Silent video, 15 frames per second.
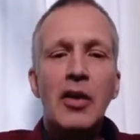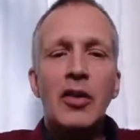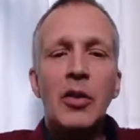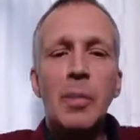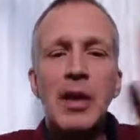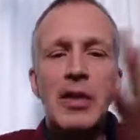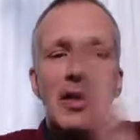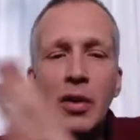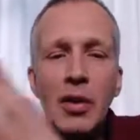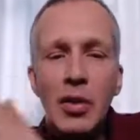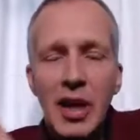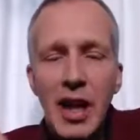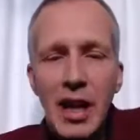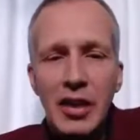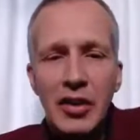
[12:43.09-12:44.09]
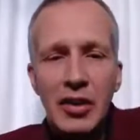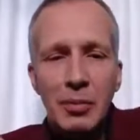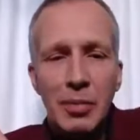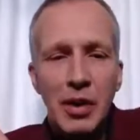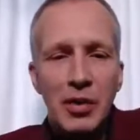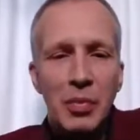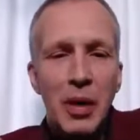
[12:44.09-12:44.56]
So, but the
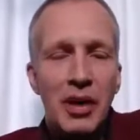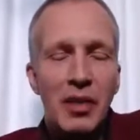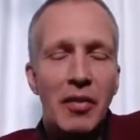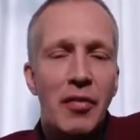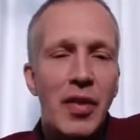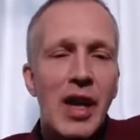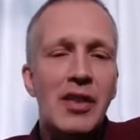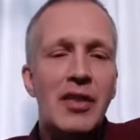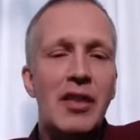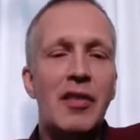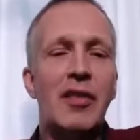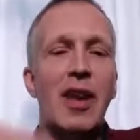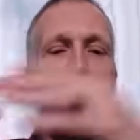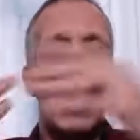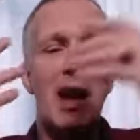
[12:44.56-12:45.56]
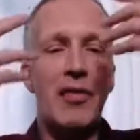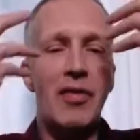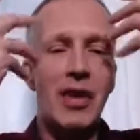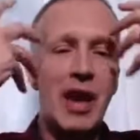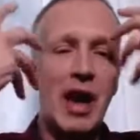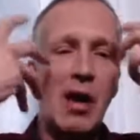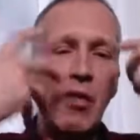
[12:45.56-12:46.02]
connection between the fields of life and